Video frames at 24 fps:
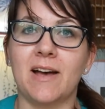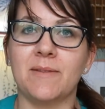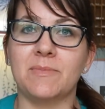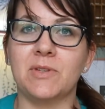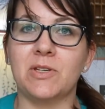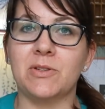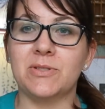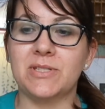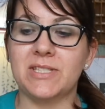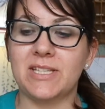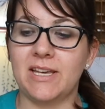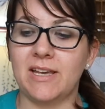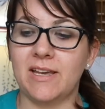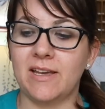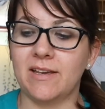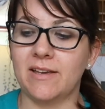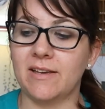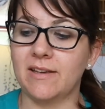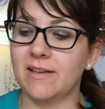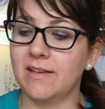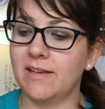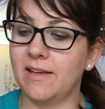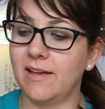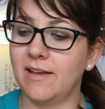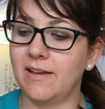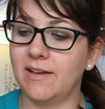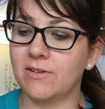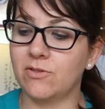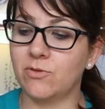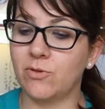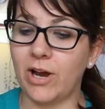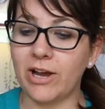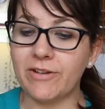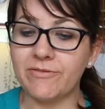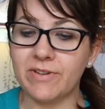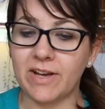using
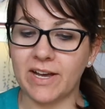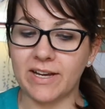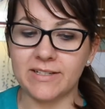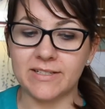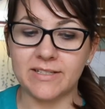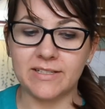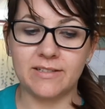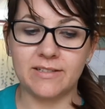graphite.